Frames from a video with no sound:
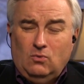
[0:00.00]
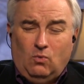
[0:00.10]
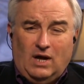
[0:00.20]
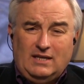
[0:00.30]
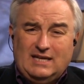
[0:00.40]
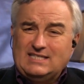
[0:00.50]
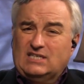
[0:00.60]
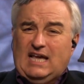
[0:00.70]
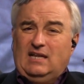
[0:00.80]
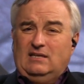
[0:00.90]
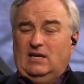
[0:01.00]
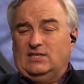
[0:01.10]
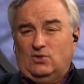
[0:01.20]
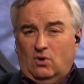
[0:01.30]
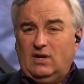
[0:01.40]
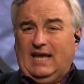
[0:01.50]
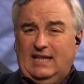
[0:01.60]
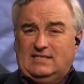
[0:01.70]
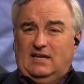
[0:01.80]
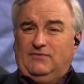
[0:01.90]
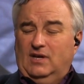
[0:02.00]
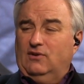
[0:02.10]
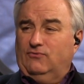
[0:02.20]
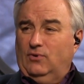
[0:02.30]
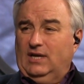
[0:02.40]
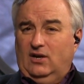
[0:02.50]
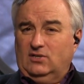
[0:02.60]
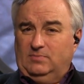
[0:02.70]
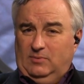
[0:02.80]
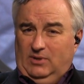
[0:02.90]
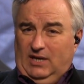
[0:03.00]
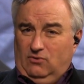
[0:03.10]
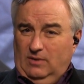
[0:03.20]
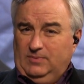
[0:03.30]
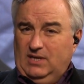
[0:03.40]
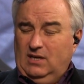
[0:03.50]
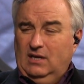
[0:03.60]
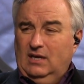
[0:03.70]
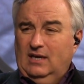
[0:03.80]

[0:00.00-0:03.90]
what because it's get because in order to get stuff in 140 characters, people get cryptic,